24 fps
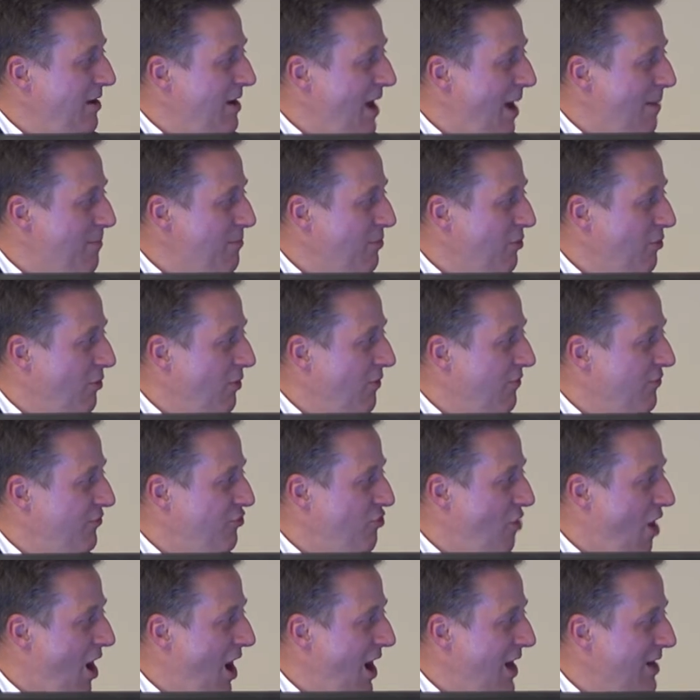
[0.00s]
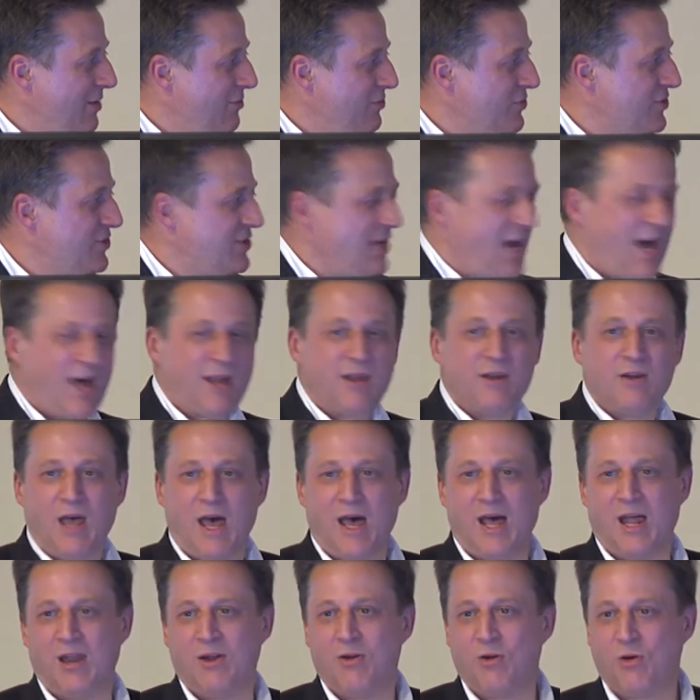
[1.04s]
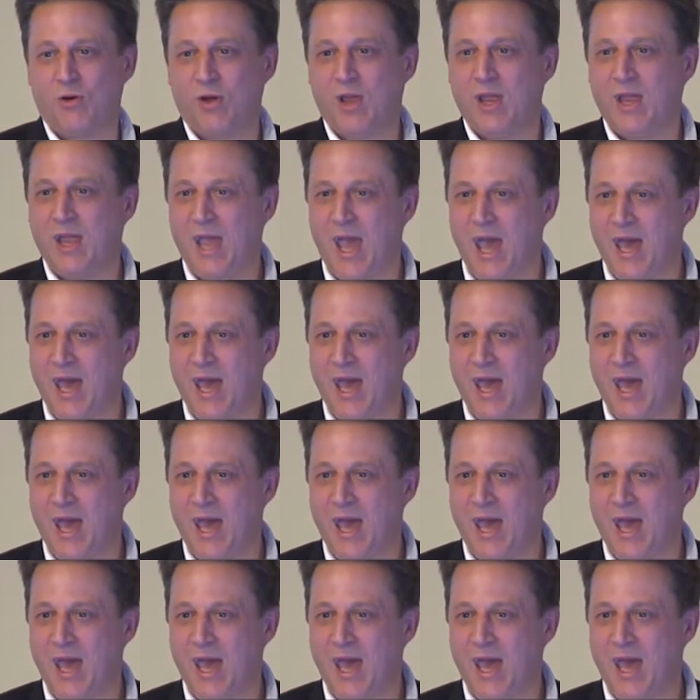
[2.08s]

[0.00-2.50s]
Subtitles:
a number of trials done looking